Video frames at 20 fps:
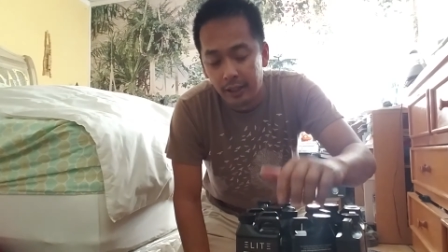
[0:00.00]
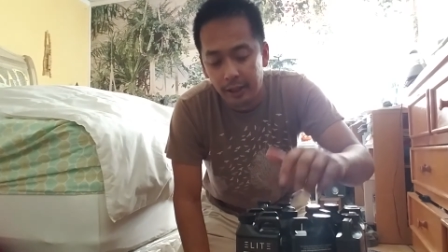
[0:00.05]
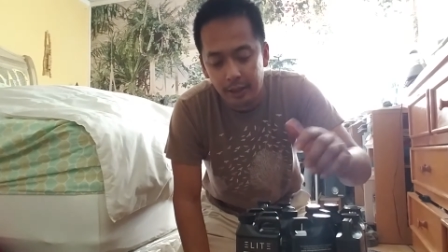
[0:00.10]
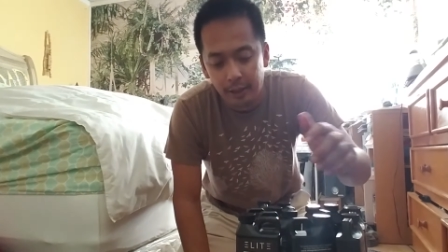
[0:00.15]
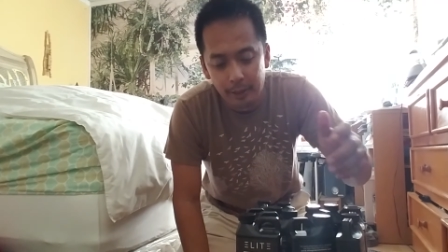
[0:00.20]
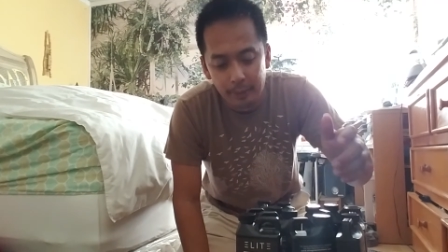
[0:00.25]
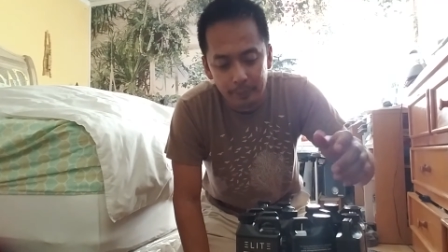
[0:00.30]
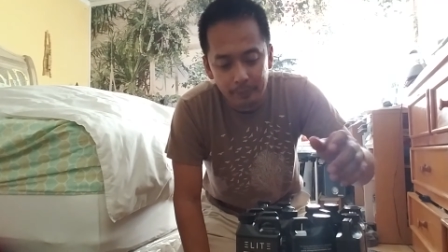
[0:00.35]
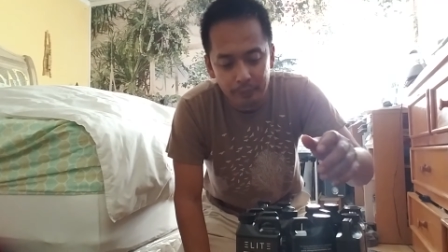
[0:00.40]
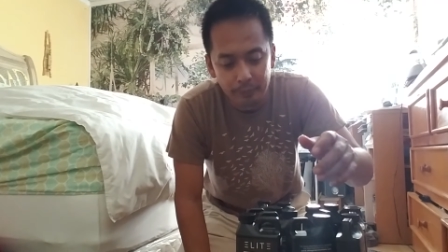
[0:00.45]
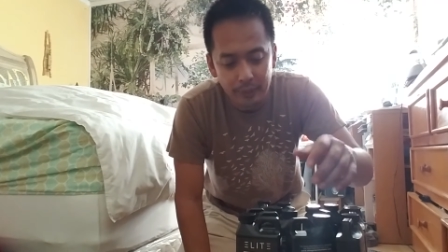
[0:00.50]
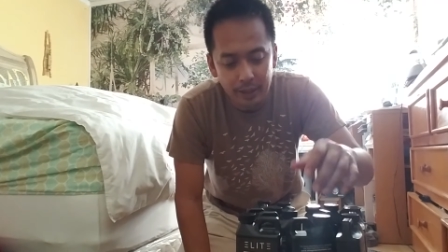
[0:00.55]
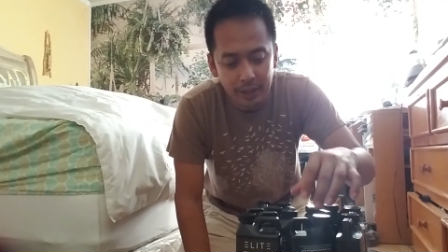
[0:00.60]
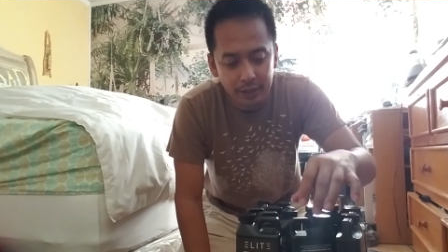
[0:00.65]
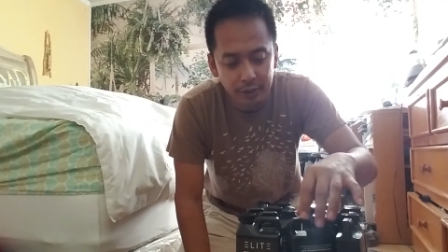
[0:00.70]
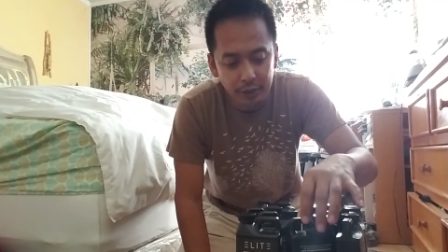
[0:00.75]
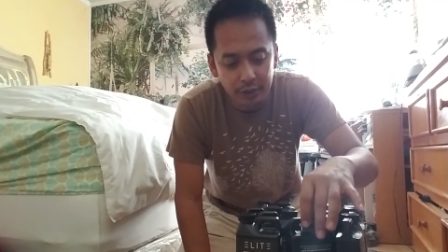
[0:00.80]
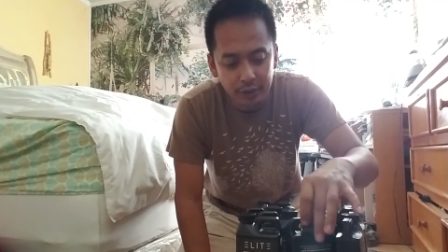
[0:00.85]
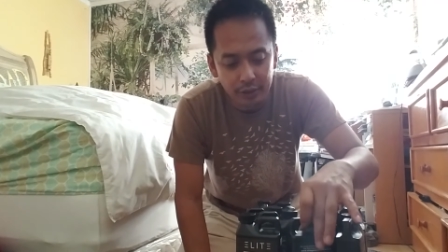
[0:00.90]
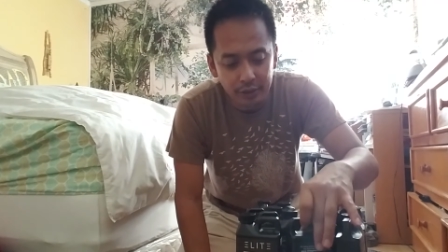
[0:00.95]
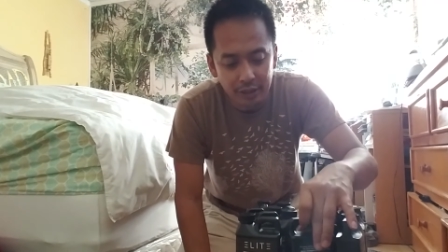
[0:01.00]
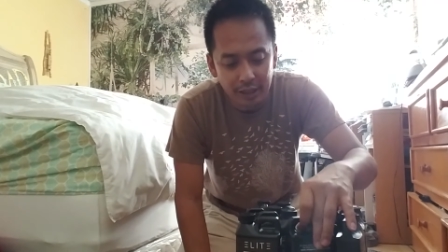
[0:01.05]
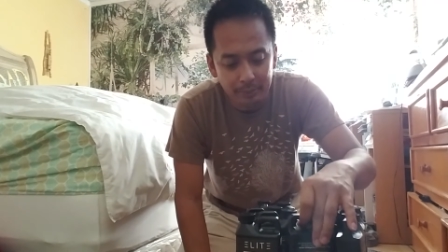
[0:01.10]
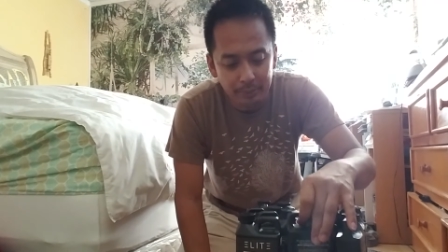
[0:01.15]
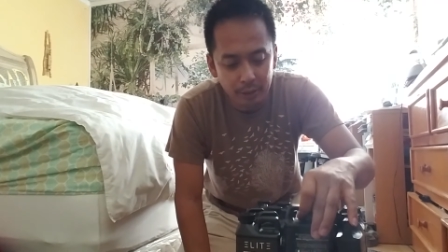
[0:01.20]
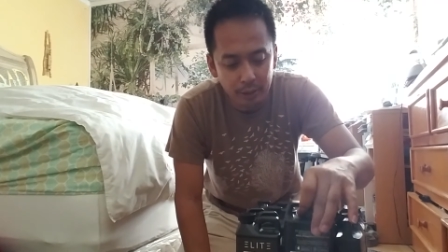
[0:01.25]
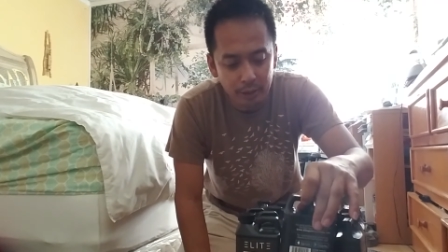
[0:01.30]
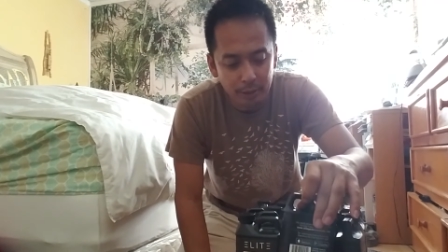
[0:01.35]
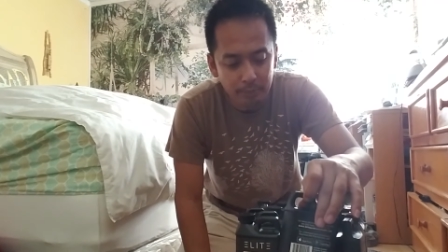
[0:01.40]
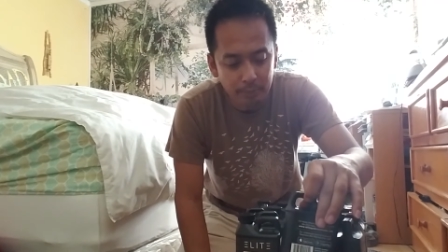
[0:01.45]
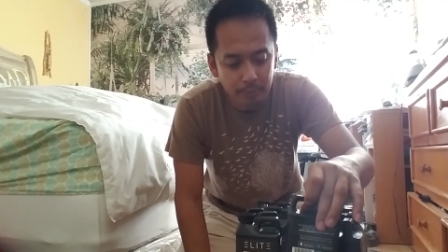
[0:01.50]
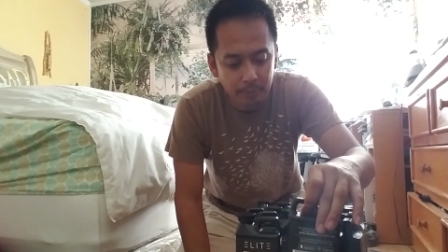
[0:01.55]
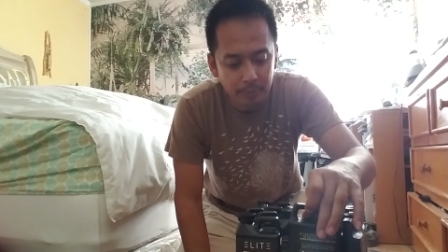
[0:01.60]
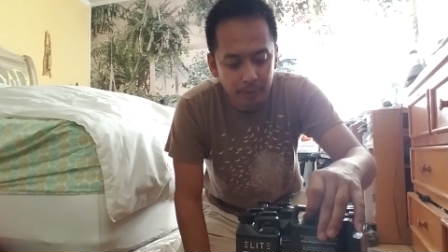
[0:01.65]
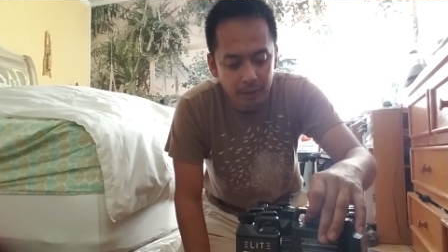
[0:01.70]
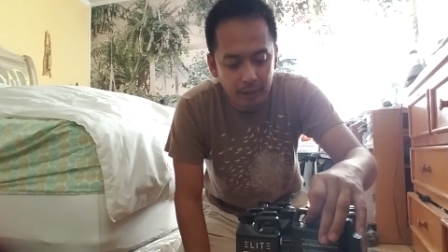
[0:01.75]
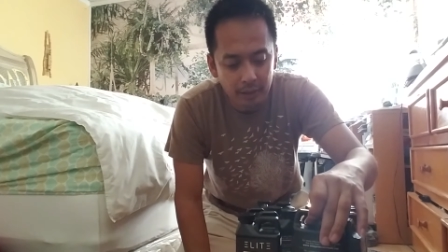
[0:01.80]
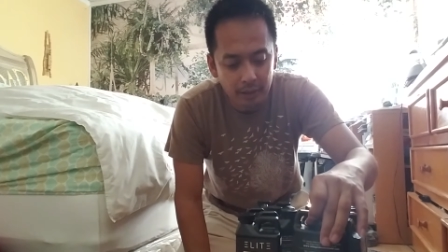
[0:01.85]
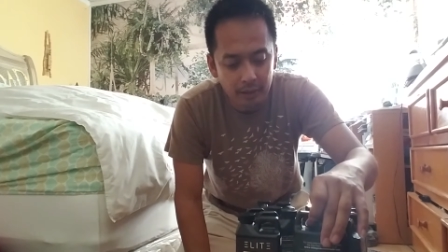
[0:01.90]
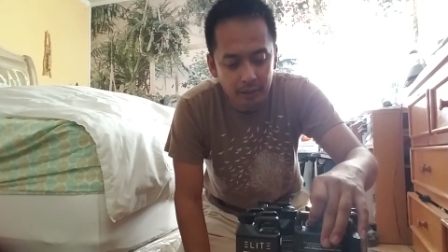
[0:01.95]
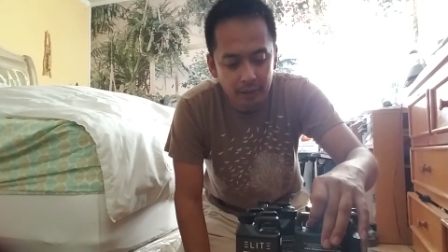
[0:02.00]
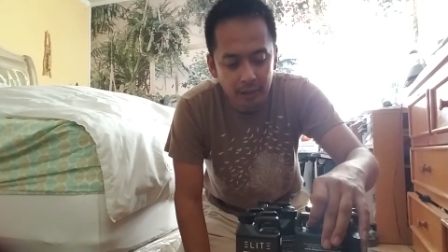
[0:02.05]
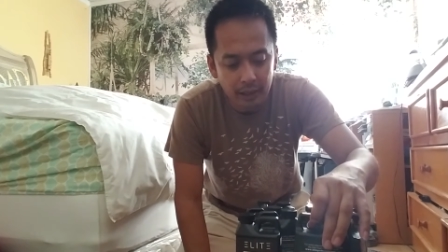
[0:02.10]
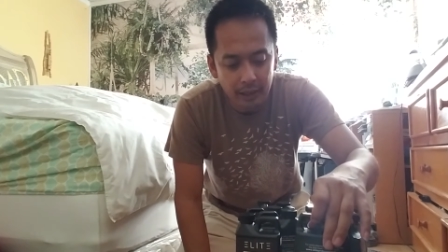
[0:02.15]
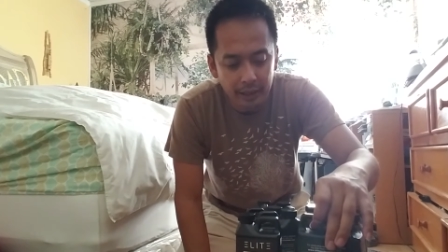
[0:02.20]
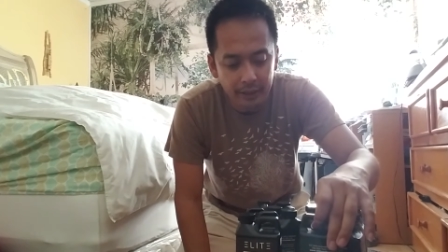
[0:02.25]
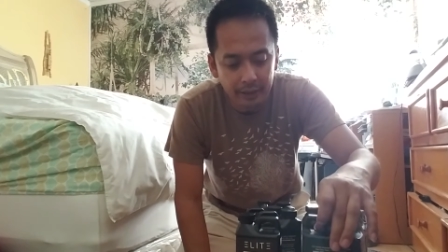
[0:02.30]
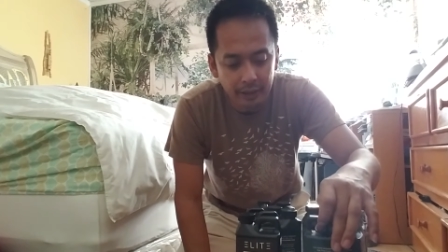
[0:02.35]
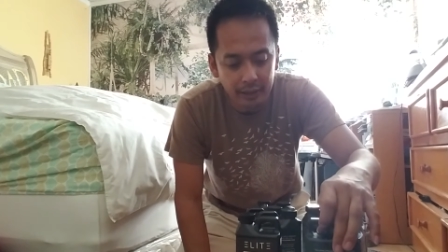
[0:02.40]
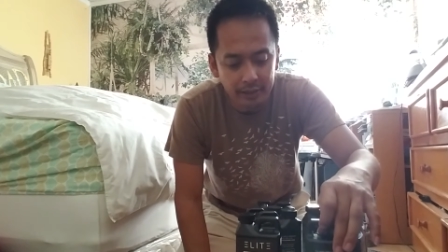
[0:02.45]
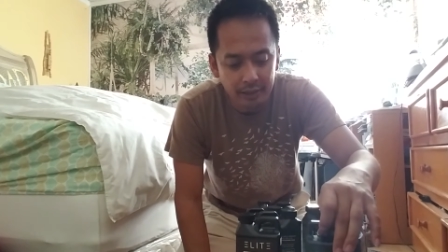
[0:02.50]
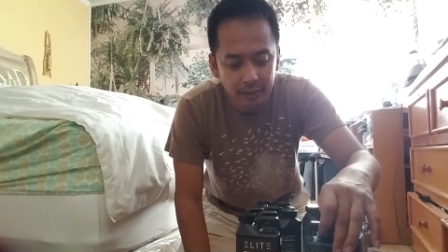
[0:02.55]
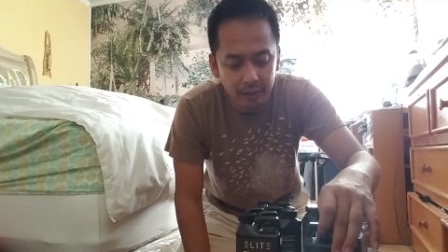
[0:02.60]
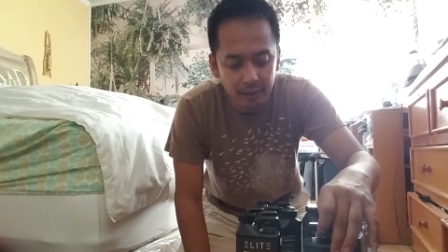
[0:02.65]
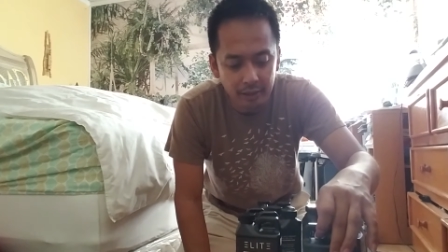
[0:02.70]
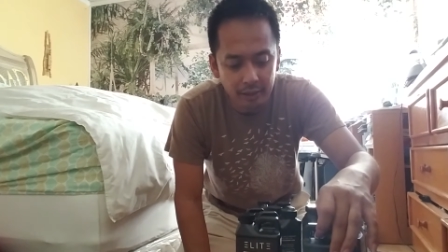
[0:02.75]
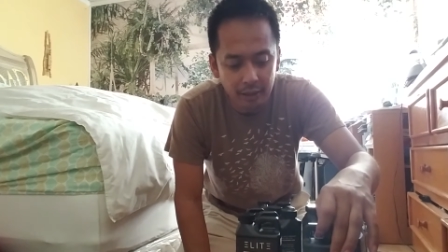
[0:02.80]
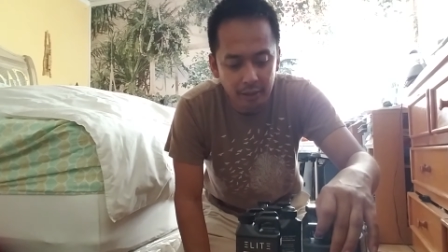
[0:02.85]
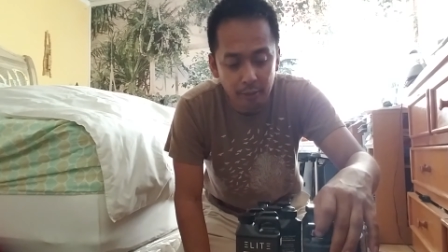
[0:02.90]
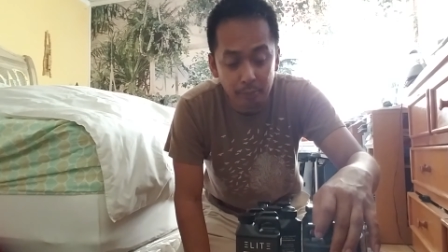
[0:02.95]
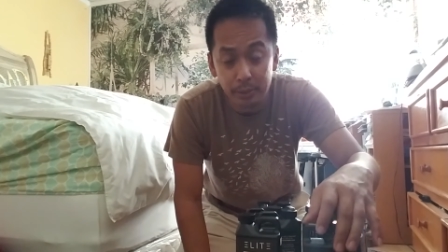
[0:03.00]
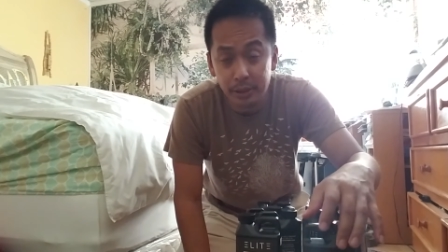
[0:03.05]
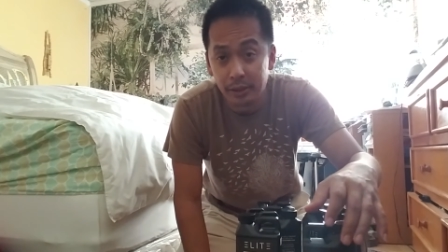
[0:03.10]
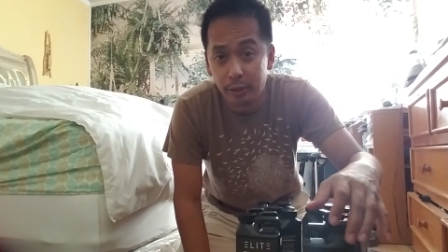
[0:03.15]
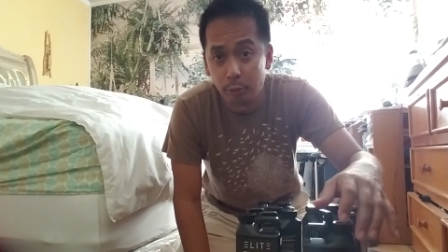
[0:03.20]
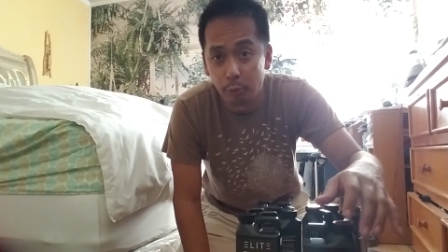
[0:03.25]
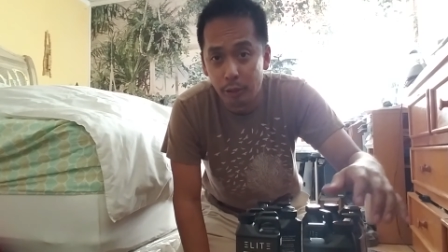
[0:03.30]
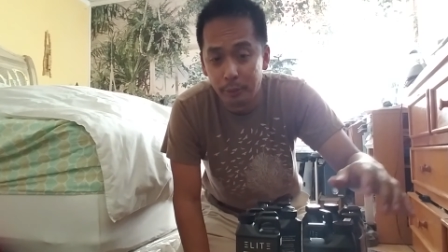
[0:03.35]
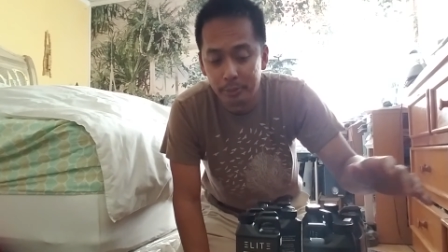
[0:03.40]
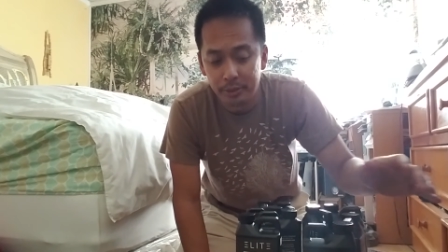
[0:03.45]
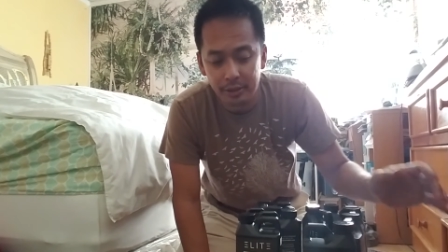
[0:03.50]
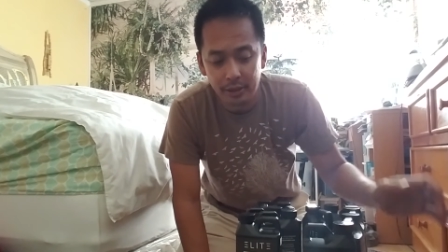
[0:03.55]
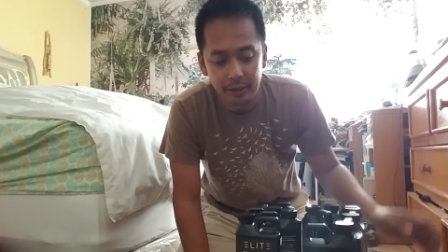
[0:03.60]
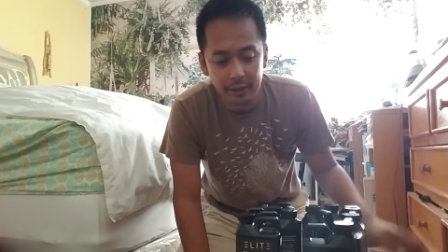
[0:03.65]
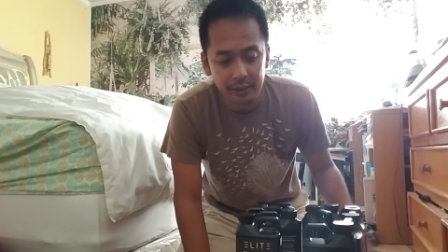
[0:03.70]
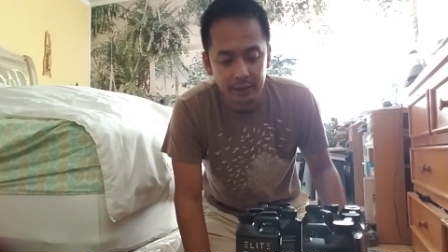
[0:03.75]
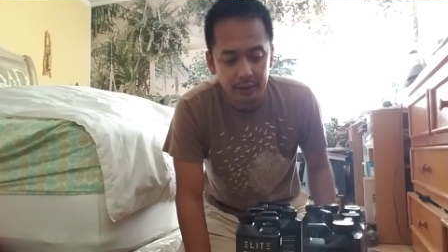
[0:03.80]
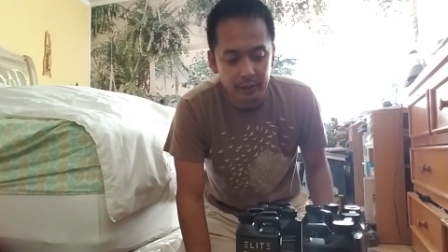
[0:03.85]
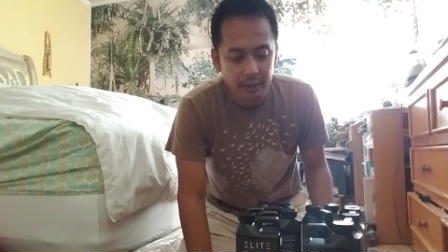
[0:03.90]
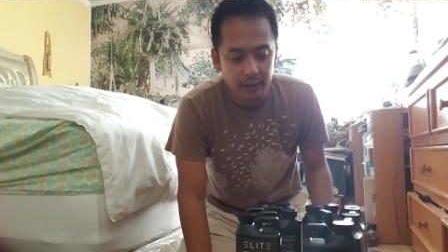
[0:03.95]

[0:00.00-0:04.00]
Um, and you can type that up uh, and that's that'll be their website.